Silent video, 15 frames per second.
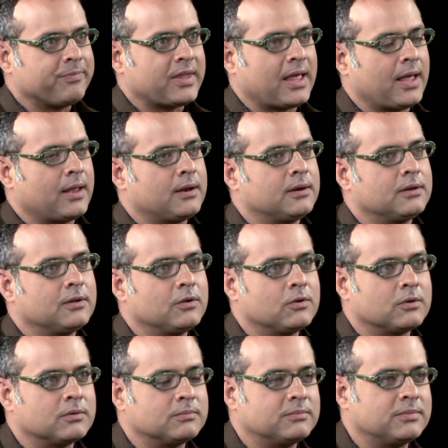and you
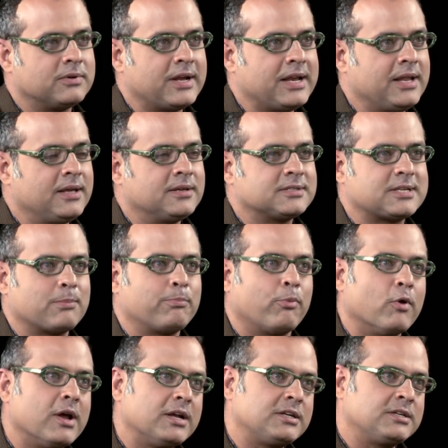know, reading some
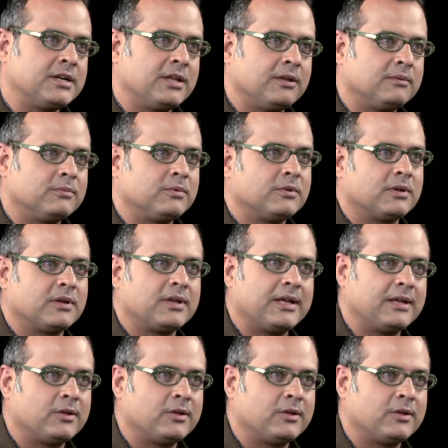poetry, uh,